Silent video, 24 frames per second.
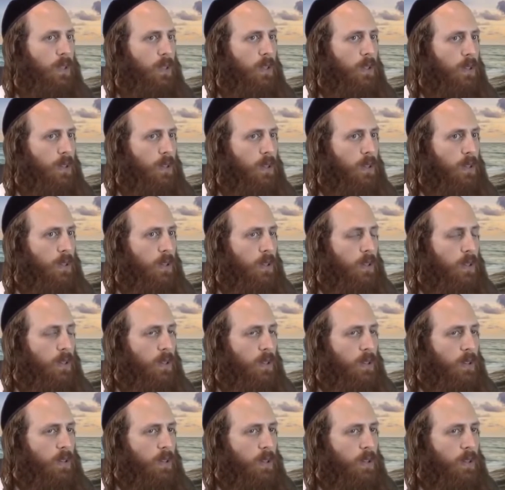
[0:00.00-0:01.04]

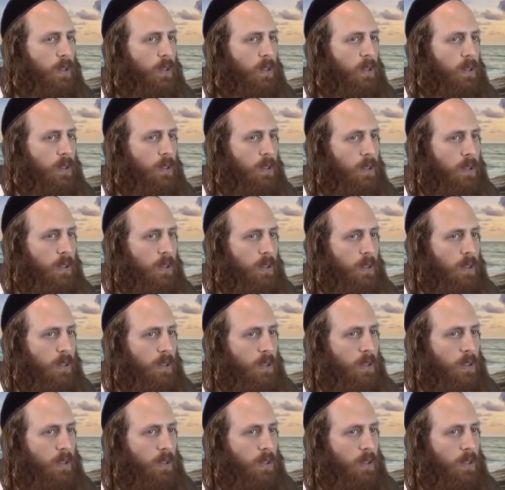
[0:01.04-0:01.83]
[no speech]